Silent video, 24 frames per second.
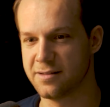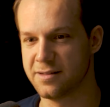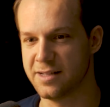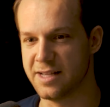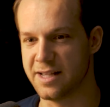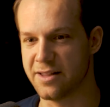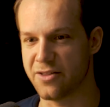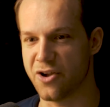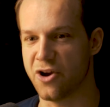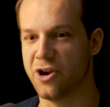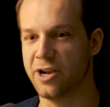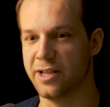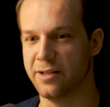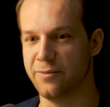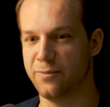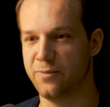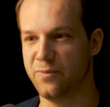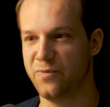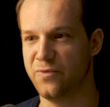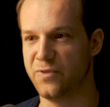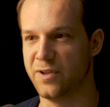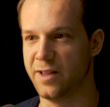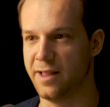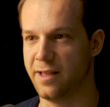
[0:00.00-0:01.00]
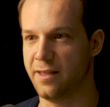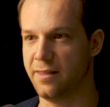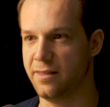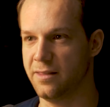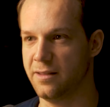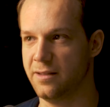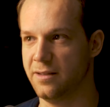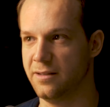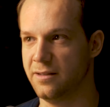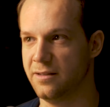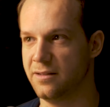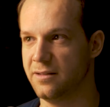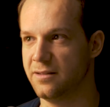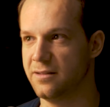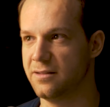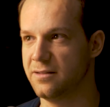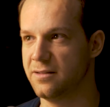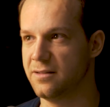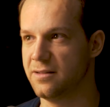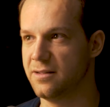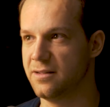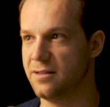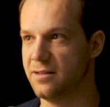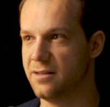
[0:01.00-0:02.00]
he's already filling the
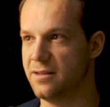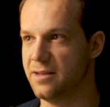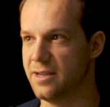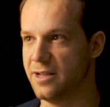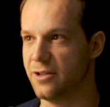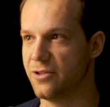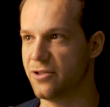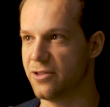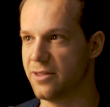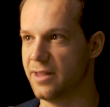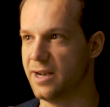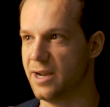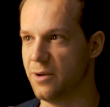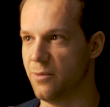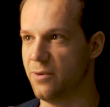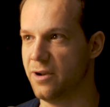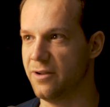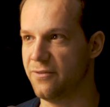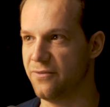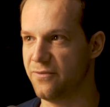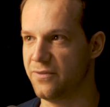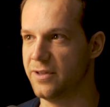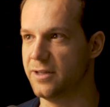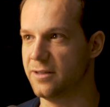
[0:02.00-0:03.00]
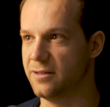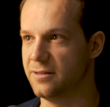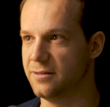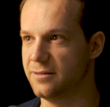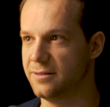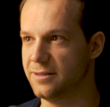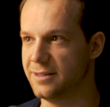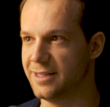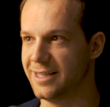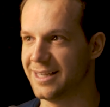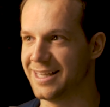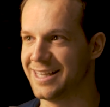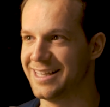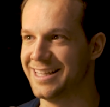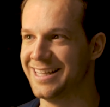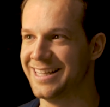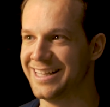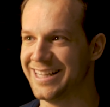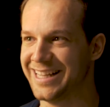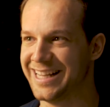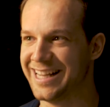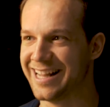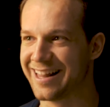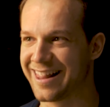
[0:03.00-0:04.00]
niche that I want to fill. Like
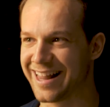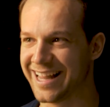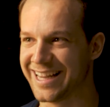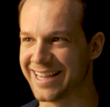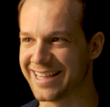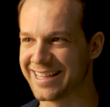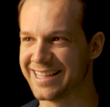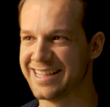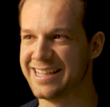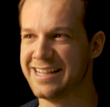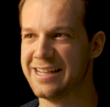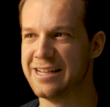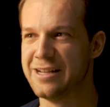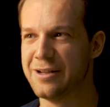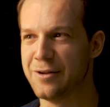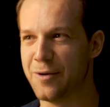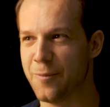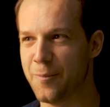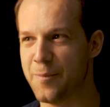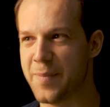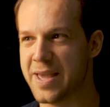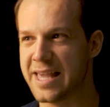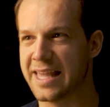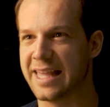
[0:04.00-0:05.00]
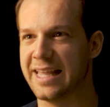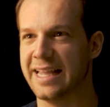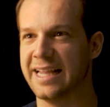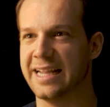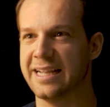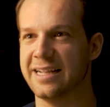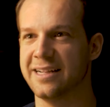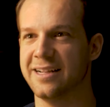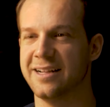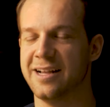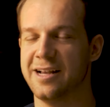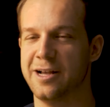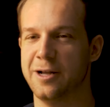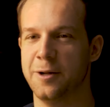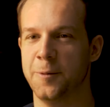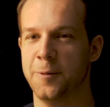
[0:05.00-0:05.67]
he's like making